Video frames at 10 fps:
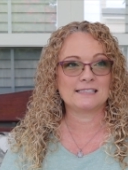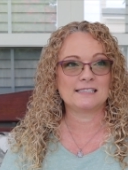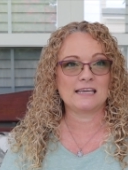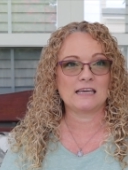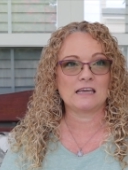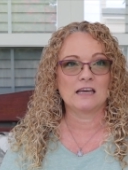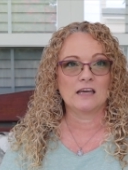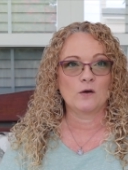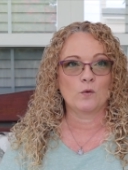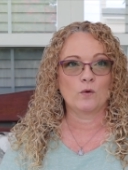see,
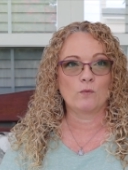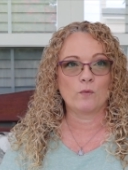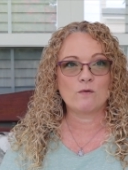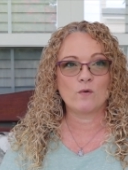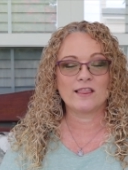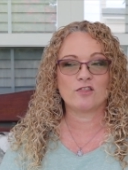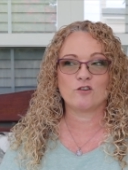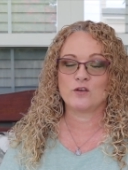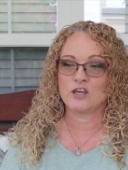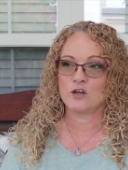when we went
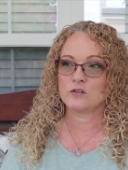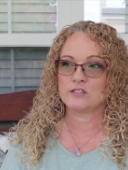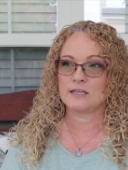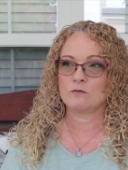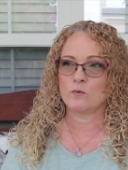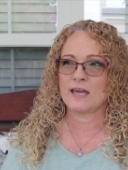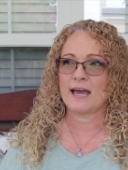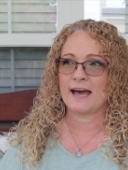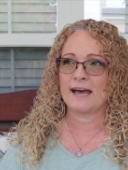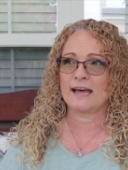through Houston, we
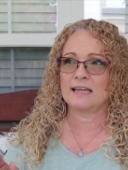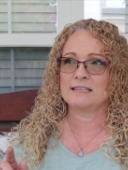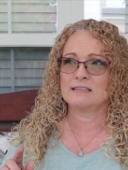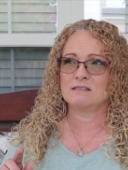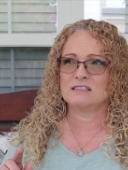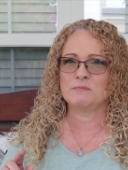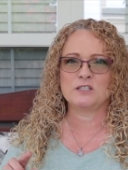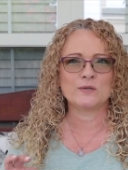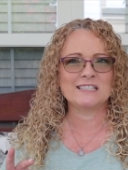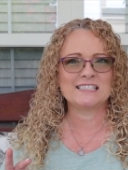had
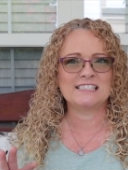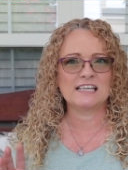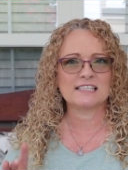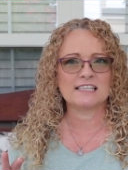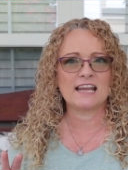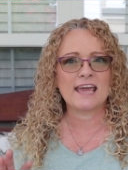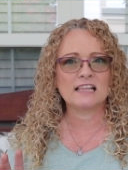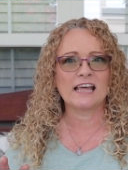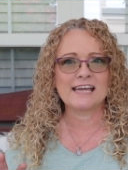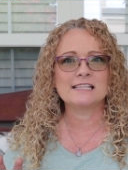between six and
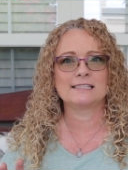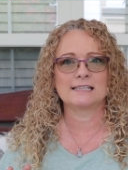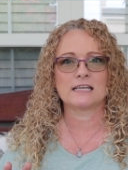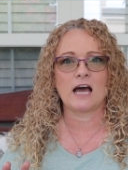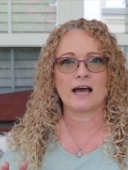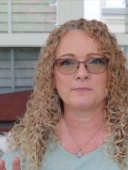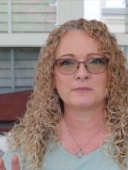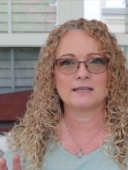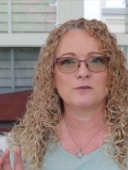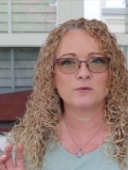eight lanes at
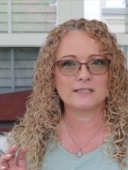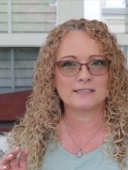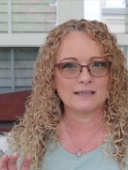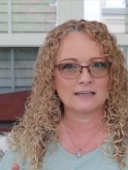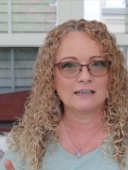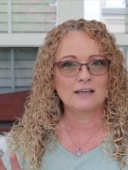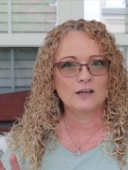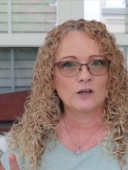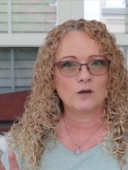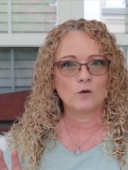times. It was uh,
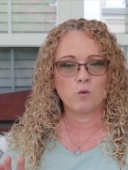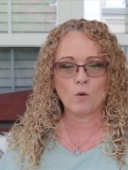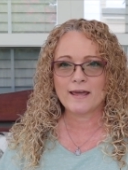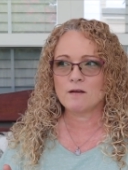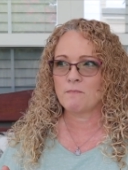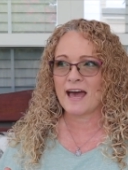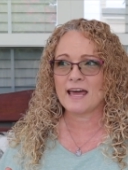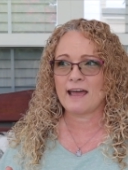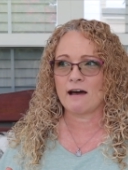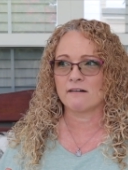quite a
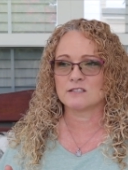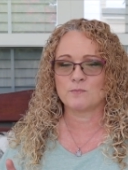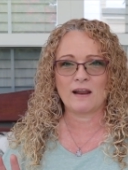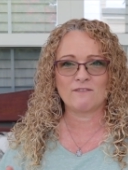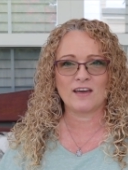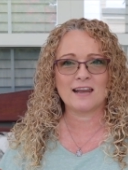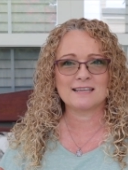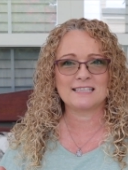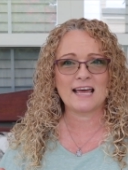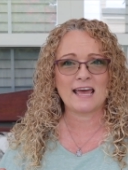madhouse, but I've got
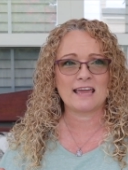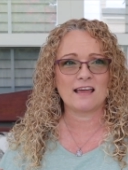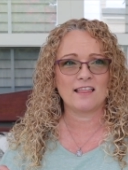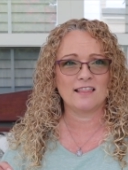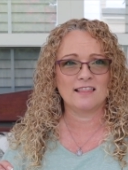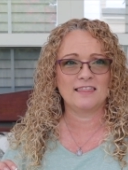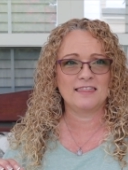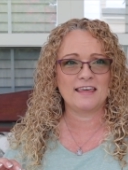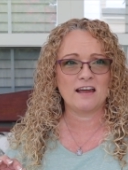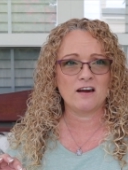to say,
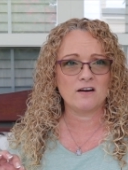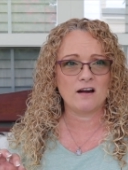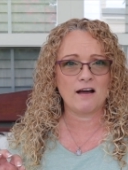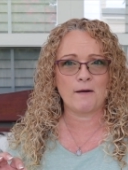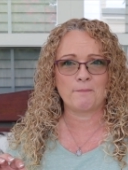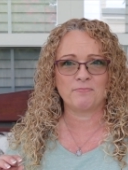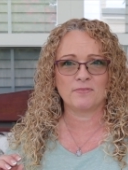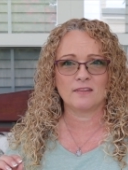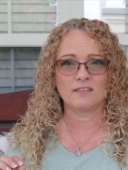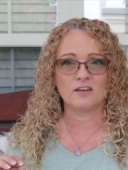their, um,
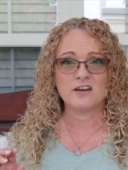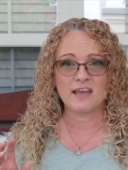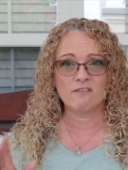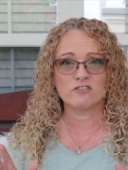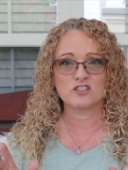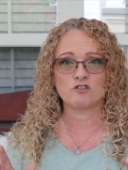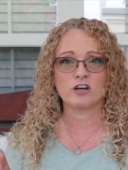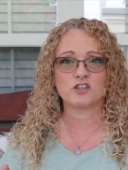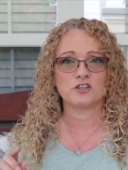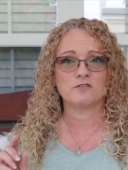their
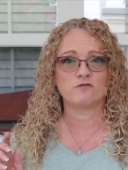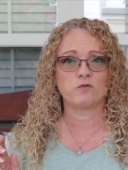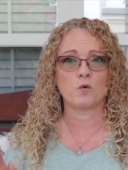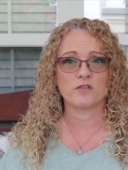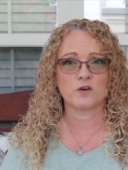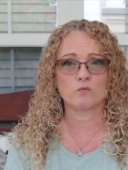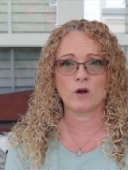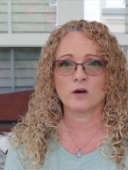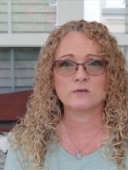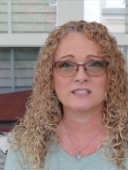infrastructure for their
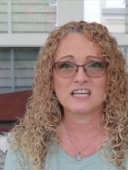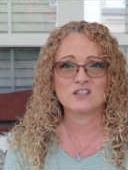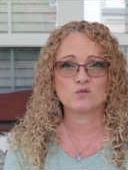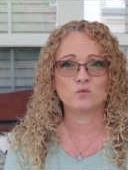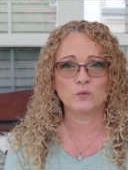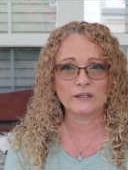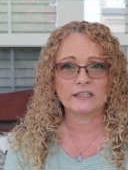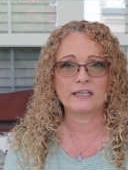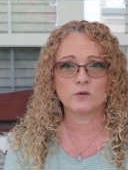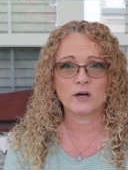roads is
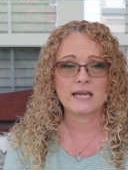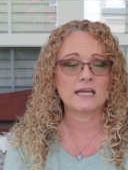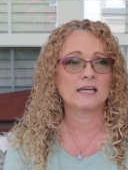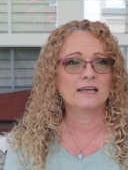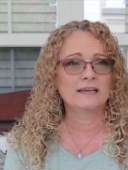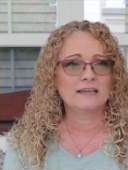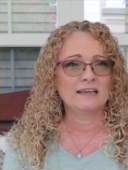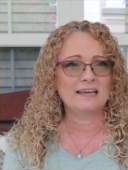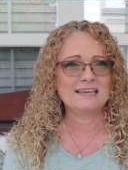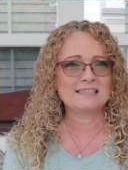really great.
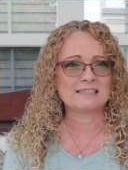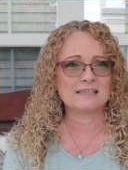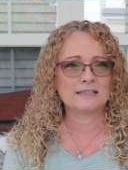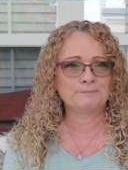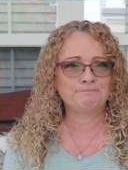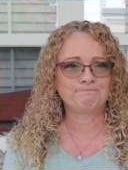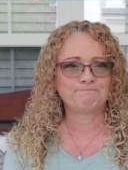It's, um,